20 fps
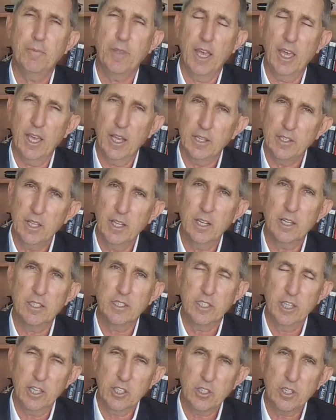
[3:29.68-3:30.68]
and
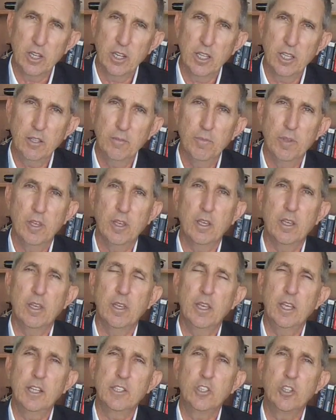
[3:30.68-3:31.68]
additionally
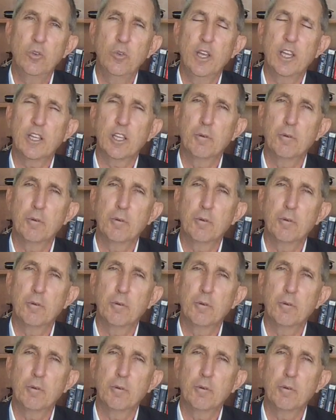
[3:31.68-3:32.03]
into a